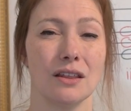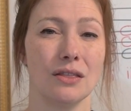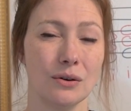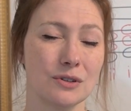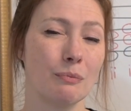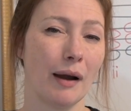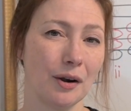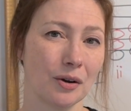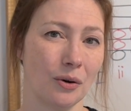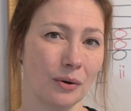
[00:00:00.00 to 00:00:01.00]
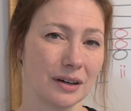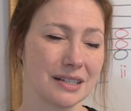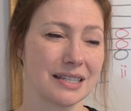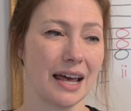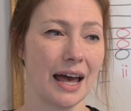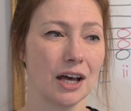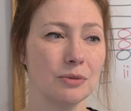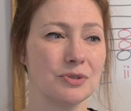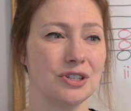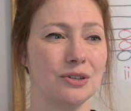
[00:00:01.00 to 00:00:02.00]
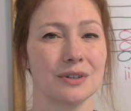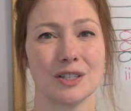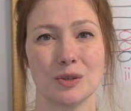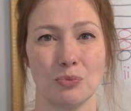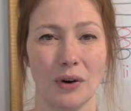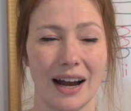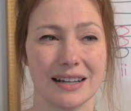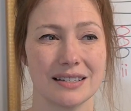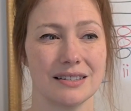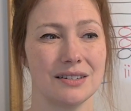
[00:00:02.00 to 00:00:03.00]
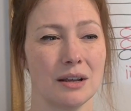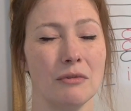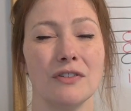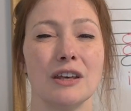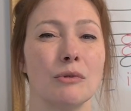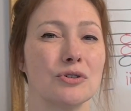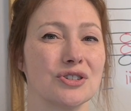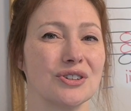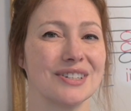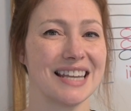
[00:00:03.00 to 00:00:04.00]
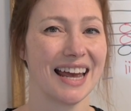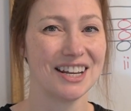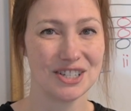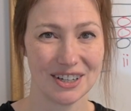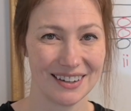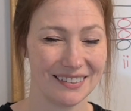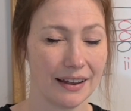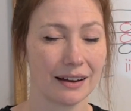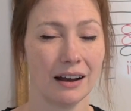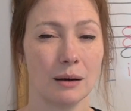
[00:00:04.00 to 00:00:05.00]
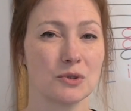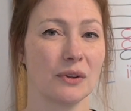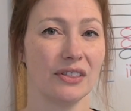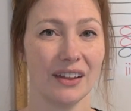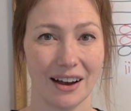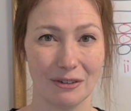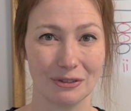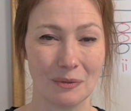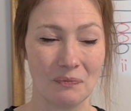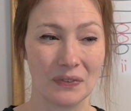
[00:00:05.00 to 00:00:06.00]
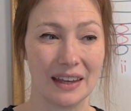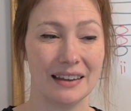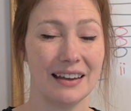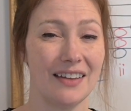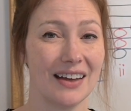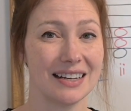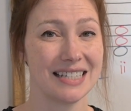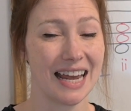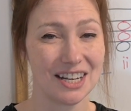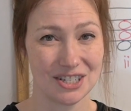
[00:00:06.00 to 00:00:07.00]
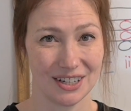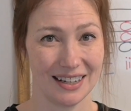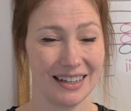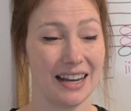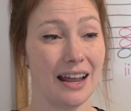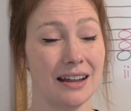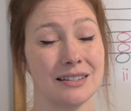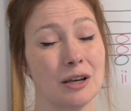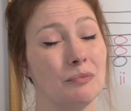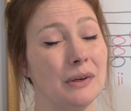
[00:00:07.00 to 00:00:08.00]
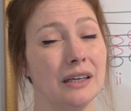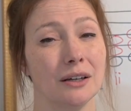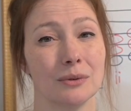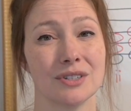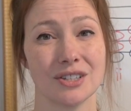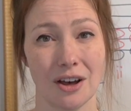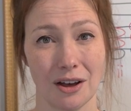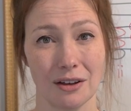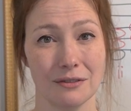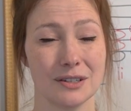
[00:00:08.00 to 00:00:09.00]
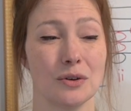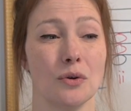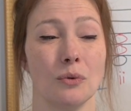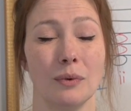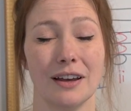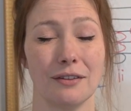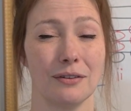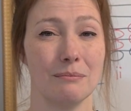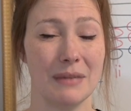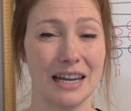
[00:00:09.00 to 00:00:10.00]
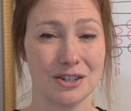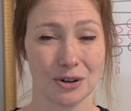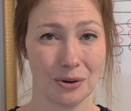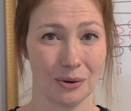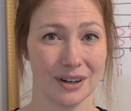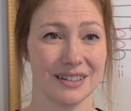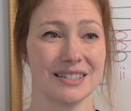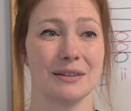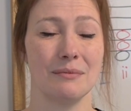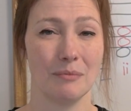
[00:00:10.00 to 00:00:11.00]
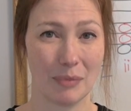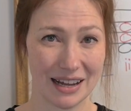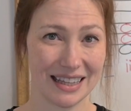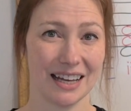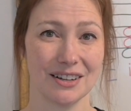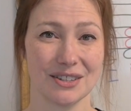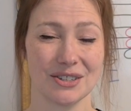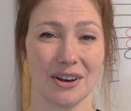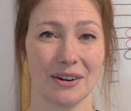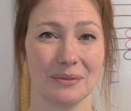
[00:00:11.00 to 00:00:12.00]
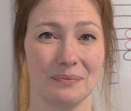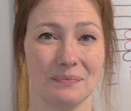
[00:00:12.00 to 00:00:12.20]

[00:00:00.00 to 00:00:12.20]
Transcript: Those minor chords help to express some of the emotional tension that comes with love. And that tension ends up being resolved with major chords by the end of the song.